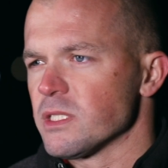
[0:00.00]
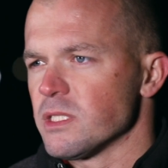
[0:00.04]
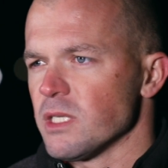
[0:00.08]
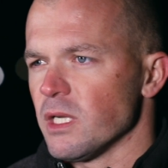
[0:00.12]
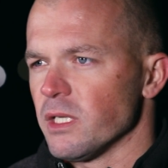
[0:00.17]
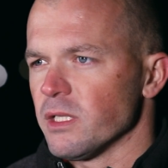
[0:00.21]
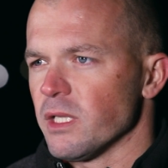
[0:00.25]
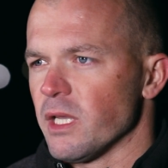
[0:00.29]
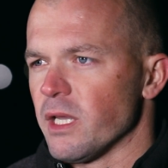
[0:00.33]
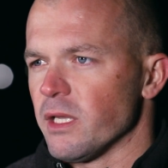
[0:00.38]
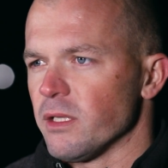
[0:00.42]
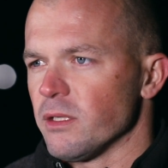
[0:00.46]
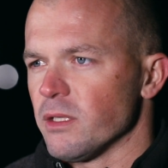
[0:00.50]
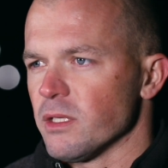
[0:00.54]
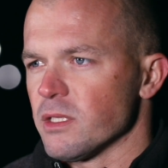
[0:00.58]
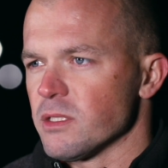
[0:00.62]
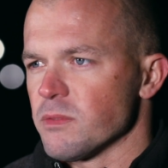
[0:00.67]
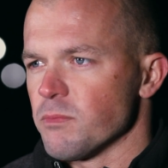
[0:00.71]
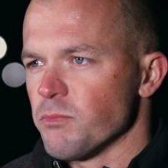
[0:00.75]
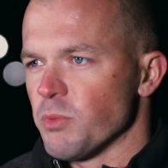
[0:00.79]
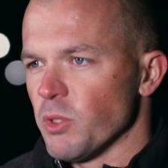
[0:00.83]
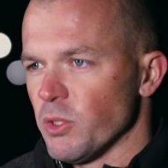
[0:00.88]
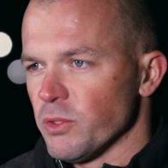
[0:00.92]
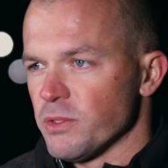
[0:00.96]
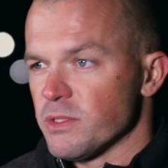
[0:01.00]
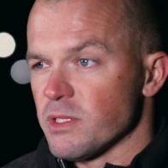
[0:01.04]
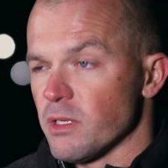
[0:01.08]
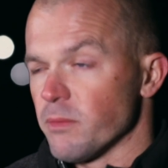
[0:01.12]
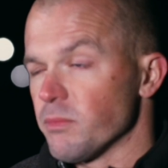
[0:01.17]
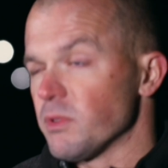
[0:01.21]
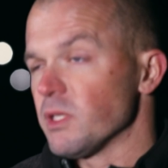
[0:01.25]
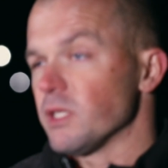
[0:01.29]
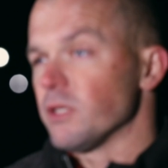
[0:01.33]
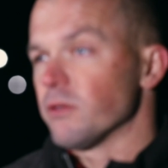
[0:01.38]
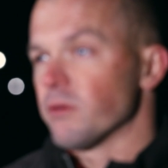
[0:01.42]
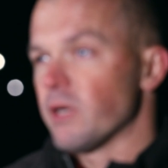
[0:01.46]
has done that that's built
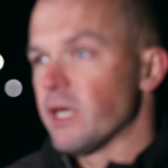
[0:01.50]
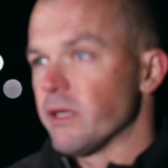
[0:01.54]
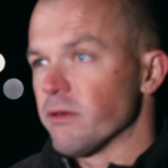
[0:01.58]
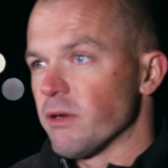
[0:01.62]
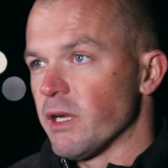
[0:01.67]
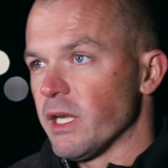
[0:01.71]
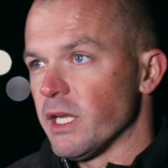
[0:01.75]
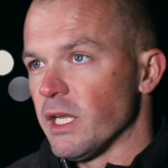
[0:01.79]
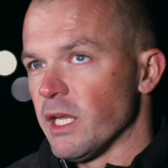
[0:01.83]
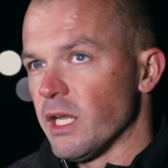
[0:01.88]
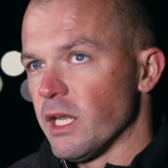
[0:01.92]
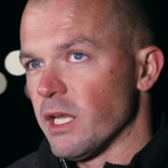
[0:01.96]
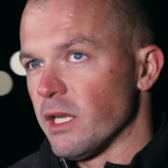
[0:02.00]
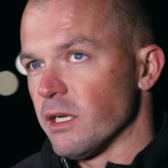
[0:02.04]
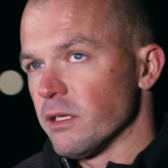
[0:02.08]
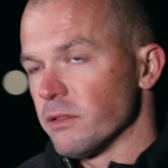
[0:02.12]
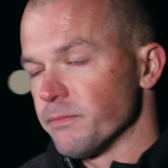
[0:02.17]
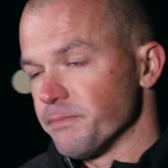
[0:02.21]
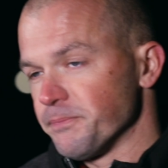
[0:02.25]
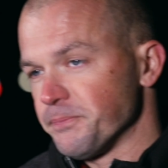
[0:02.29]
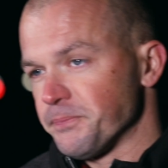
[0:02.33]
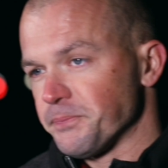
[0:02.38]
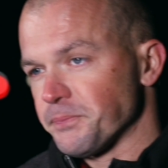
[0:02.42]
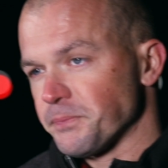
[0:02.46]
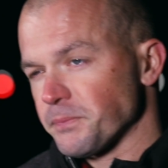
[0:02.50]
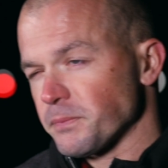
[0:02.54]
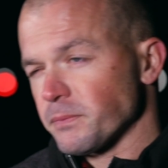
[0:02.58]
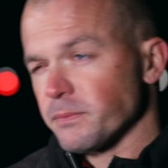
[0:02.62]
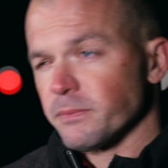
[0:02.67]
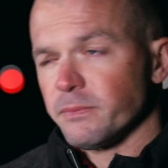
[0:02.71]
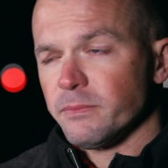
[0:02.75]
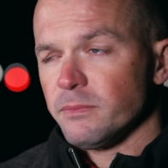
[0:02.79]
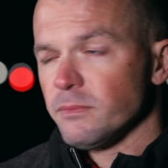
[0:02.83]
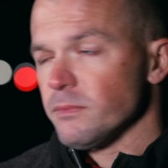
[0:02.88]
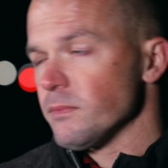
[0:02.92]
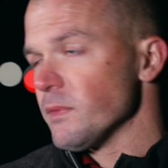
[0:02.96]
something great, right? And
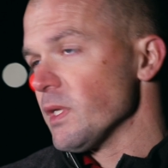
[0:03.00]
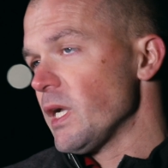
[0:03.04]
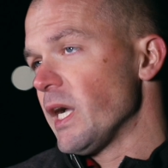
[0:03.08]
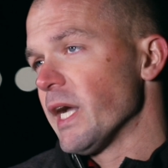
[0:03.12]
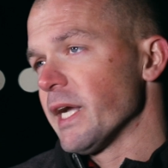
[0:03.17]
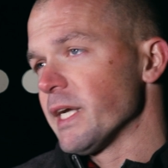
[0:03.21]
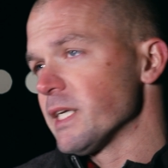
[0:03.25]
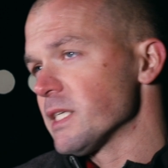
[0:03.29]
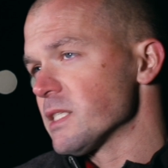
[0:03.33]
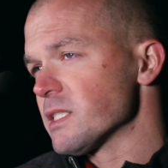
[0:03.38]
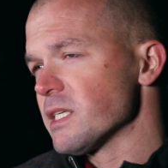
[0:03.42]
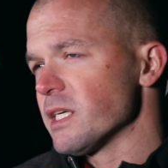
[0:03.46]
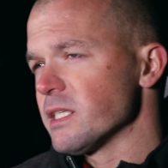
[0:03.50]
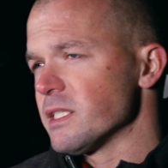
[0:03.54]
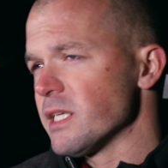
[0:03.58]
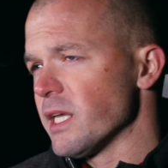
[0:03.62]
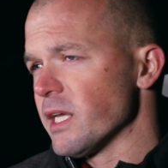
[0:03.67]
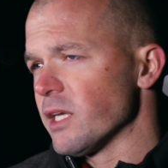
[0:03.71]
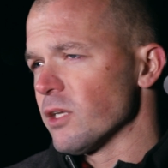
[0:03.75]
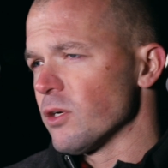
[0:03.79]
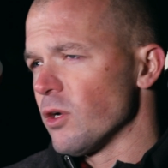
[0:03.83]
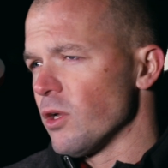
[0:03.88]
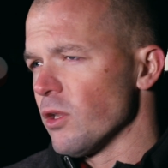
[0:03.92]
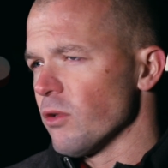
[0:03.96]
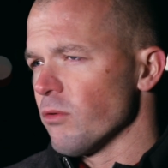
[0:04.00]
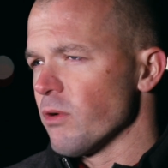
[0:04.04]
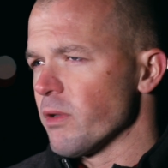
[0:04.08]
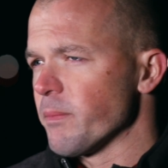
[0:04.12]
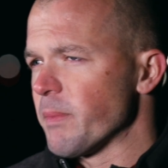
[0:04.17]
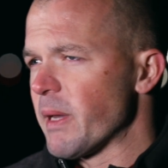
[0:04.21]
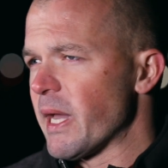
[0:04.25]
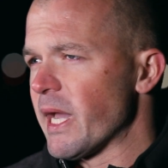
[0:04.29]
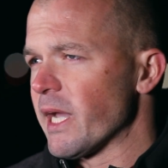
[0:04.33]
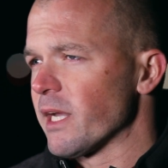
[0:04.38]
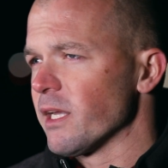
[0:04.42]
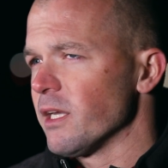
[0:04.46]
I can say take it all the
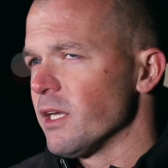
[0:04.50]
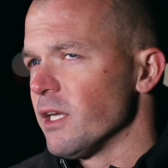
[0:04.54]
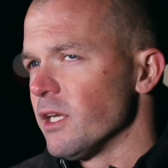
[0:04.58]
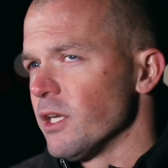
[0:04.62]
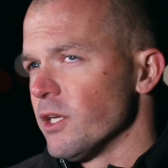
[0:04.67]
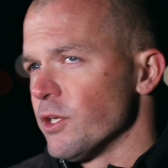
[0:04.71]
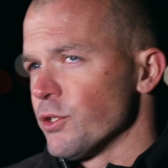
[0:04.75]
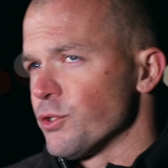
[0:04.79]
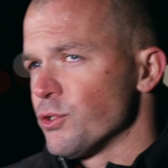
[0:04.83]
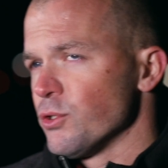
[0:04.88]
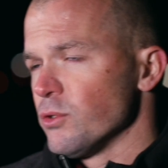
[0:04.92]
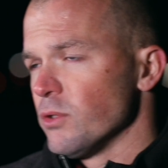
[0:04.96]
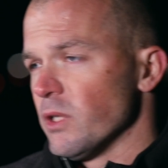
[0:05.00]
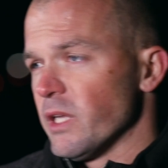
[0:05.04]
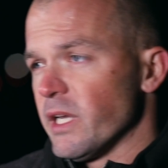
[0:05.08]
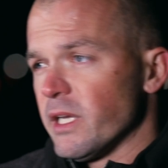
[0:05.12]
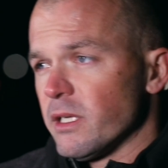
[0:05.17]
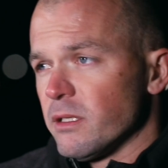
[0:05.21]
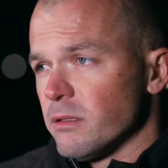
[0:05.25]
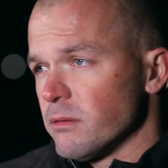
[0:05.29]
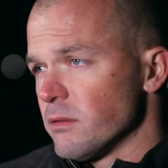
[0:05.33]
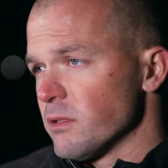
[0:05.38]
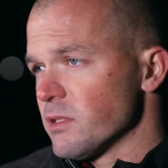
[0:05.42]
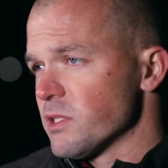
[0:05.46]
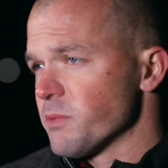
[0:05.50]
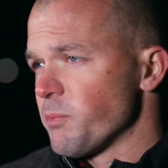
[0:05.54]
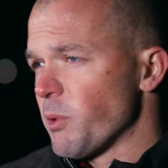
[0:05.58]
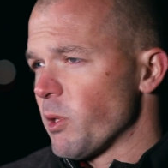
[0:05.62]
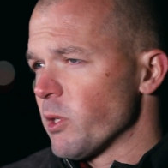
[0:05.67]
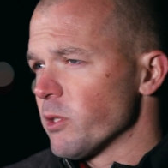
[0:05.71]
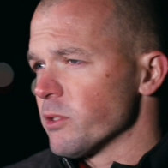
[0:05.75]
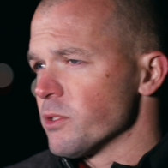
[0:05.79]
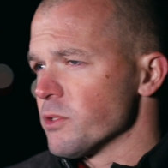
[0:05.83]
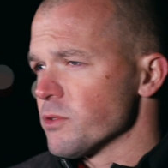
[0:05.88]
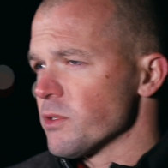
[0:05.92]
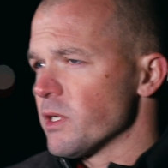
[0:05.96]
way back to like the
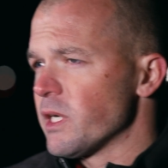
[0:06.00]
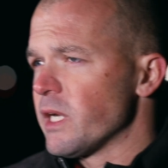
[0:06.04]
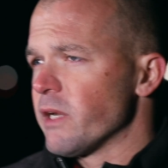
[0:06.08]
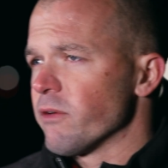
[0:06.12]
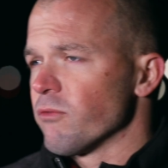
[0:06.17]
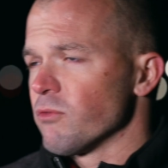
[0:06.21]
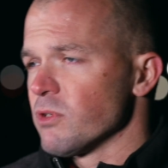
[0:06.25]
Spartans, right?